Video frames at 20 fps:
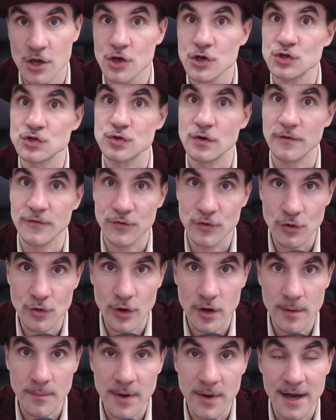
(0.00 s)
So if you're going
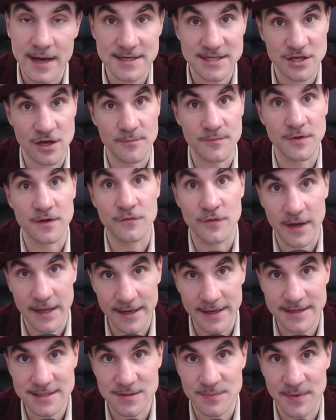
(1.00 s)
to buy something very
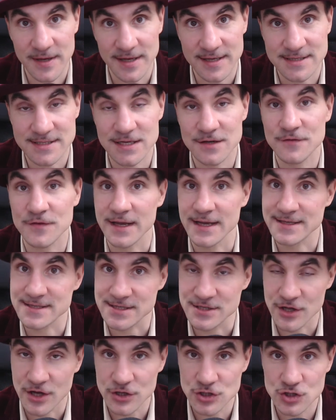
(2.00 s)
expensive, it's
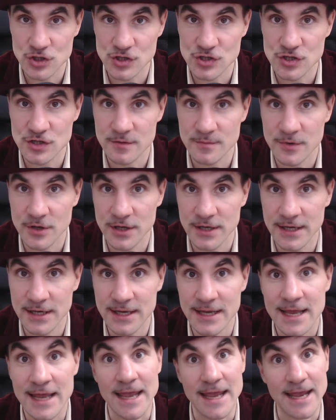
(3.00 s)
not just the money,
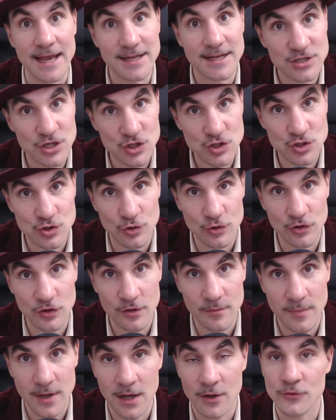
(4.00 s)
it's a certain
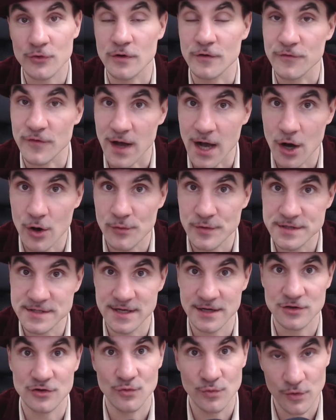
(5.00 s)
amount of hours
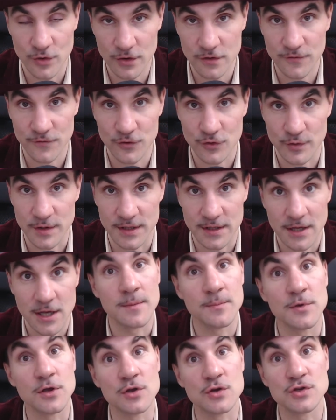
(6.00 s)
that you worked for it.
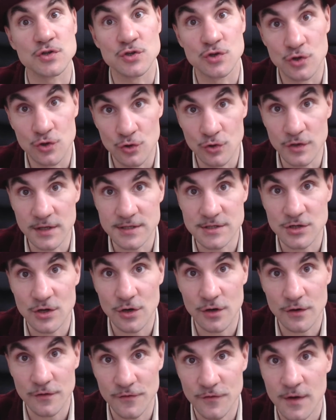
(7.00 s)
Because you
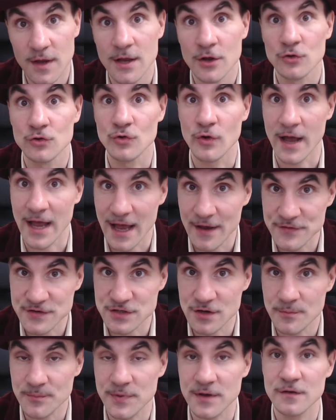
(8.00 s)
deserve to have
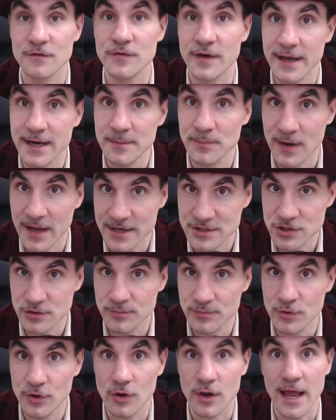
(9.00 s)
something very
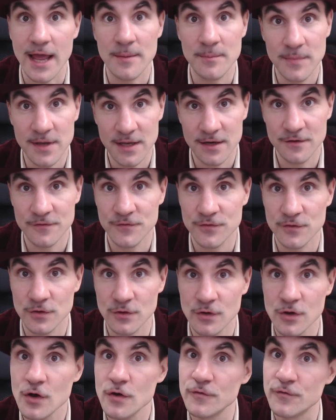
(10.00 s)
pleasurable and
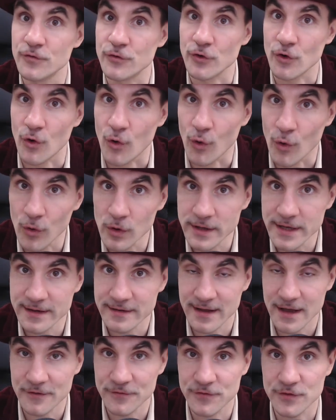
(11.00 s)
meaningful for all that
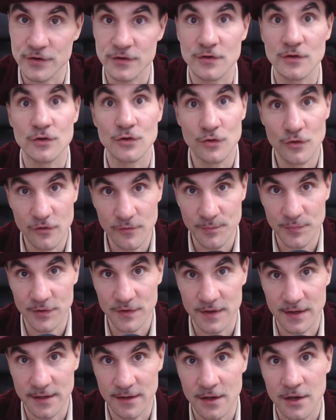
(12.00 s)
effort you've put
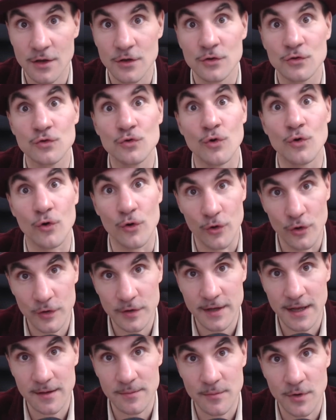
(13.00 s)
in to earn
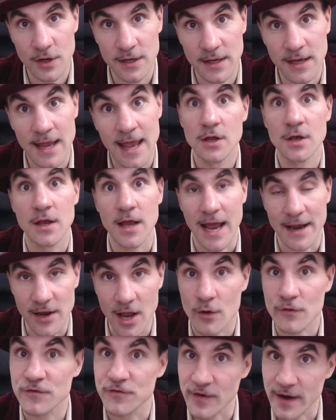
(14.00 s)
that money and
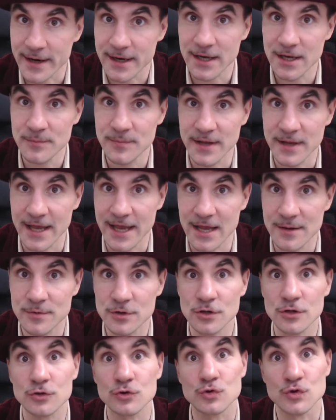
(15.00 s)
now finally be
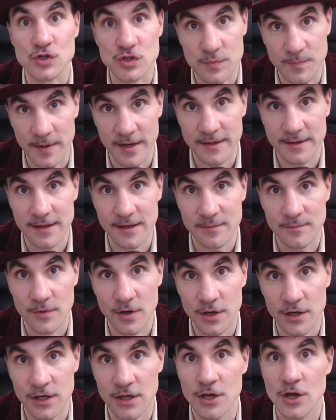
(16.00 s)
able to spend that
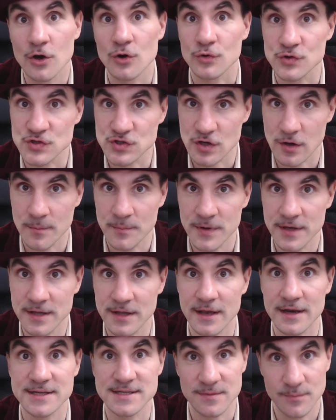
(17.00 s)
money on something that
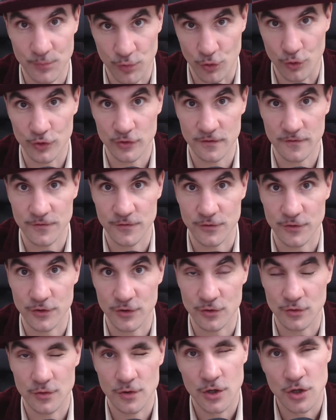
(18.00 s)
is important for you.